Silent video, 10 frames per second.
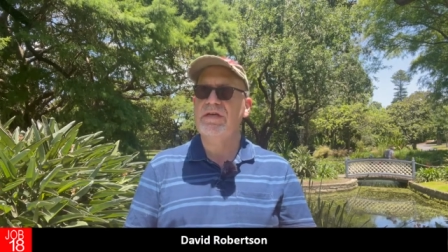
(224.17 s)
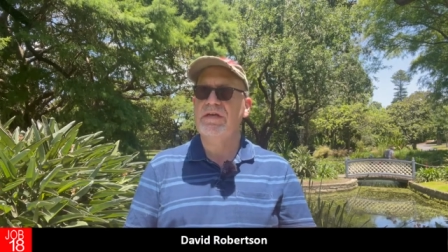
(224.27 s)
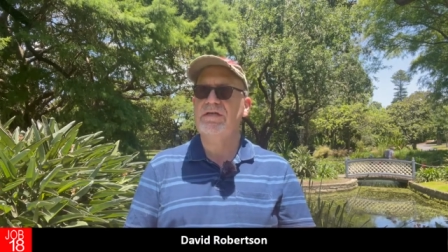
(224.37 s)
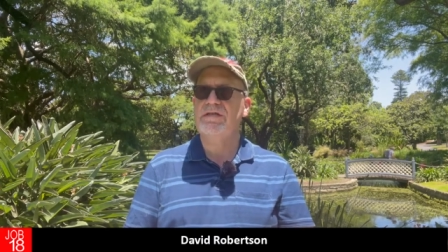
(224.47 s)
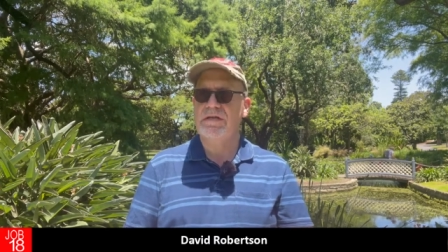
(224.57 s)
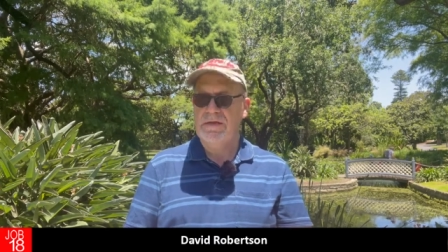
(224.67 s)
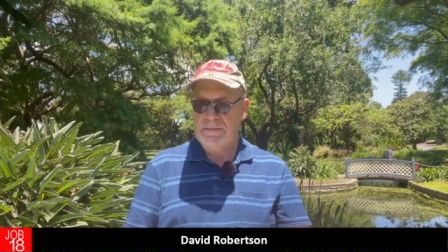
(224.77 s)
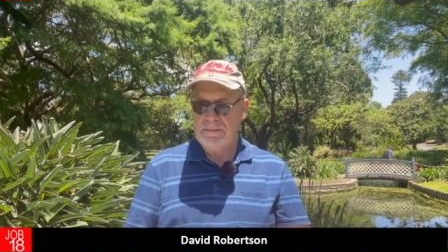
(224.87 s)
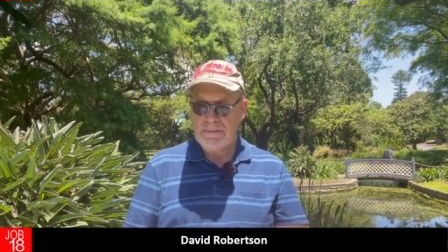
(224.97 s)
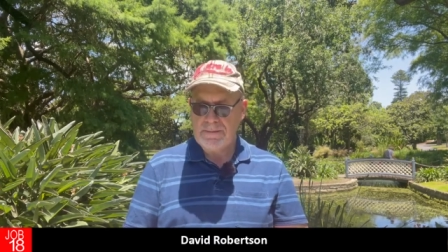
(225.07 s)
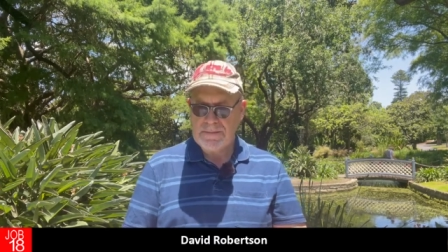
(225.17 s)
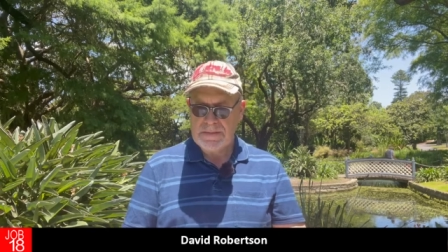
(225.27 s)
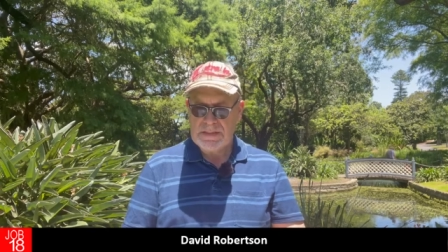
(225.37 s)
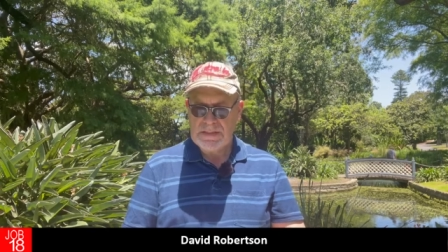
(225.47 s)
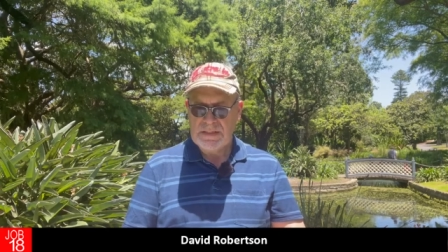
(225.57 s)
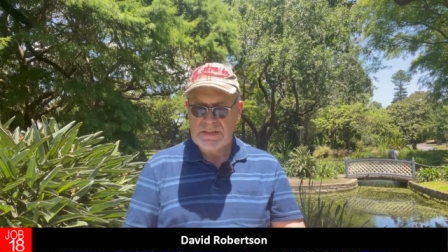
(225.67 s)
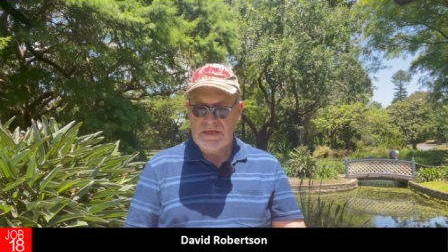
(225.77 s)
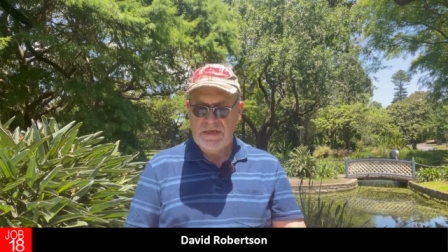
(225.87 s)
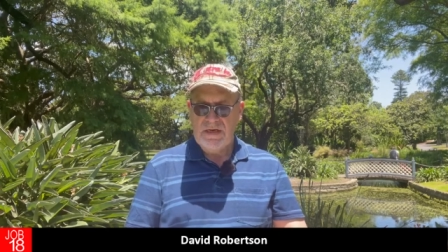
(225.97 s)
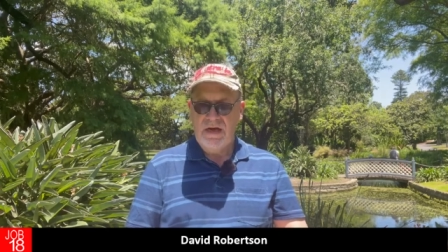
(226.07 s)
dignity.
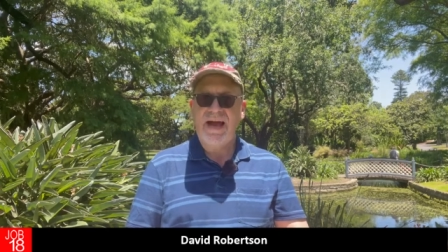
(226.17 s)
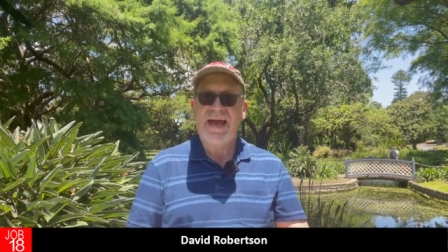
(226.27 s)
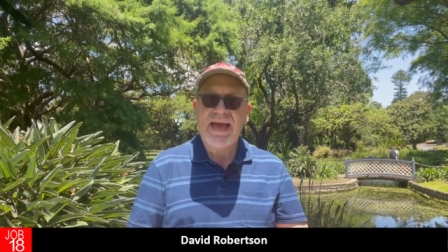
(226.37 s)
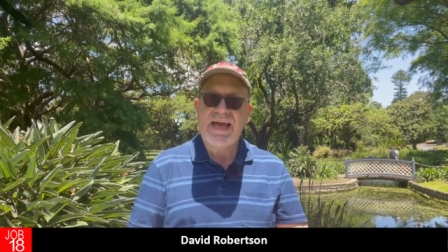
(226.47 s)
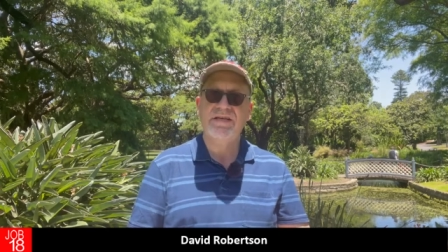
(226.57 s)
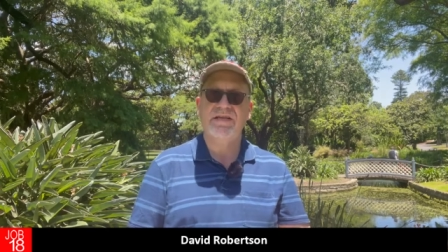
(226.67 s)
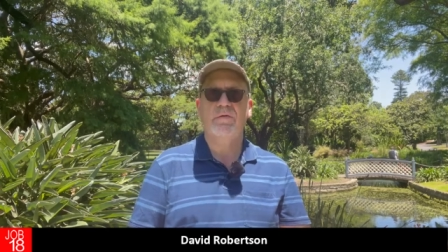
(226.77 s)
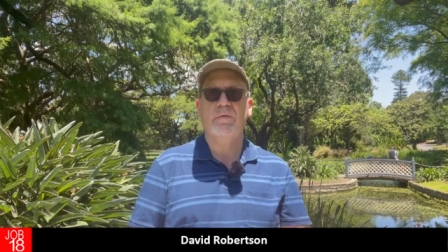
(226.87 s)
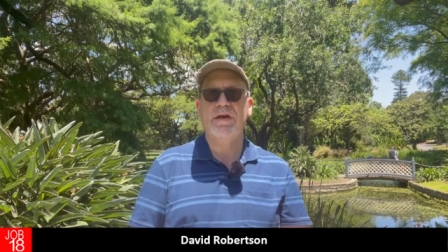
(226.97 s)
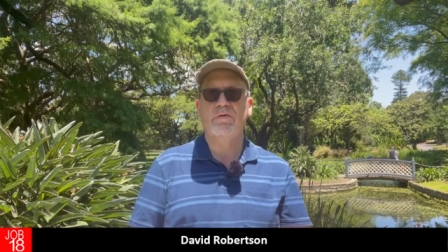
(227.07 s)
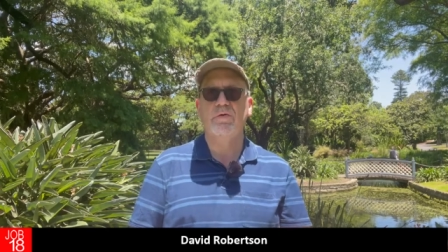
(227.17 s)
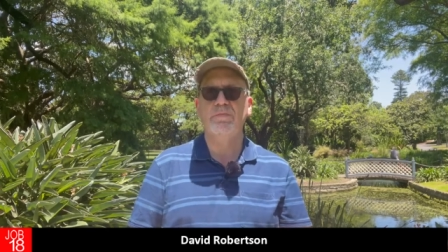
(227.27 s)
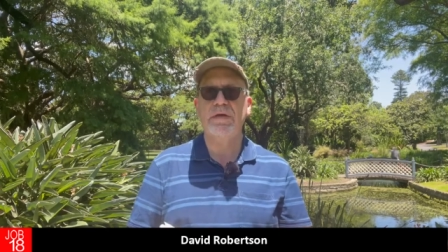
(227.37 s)
I hate it when old